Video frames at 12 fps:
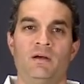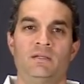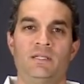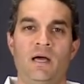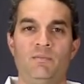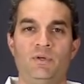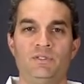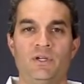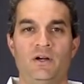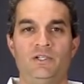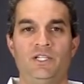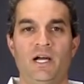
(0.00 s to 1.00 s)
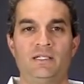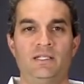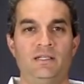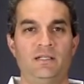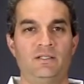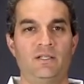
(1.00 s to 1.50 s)
Samples are
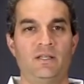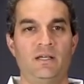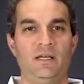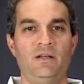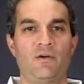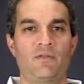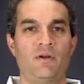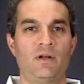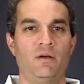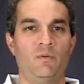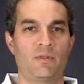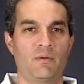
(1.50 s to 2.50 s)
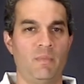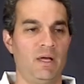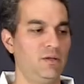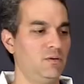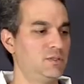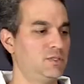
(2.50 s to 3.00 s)
injected into the Eno30 with a
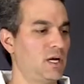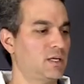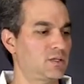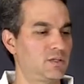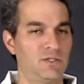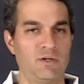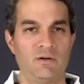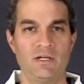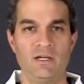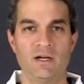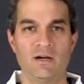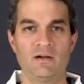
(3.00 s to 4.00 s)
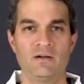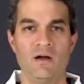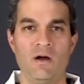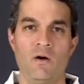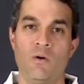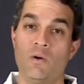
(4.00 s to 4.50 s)
manual injector shown here,
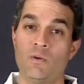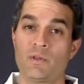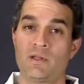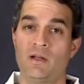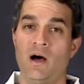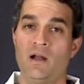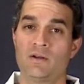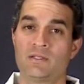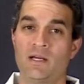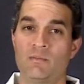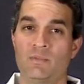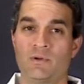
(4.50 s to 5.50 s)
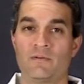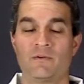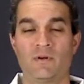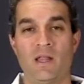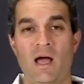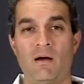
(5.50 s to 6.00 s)
or with an autosampler
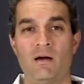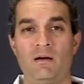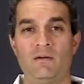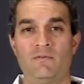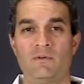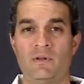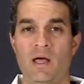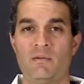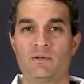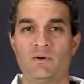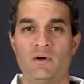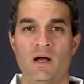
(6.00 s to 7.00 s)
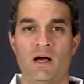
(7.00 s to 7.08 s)
for, for laboratory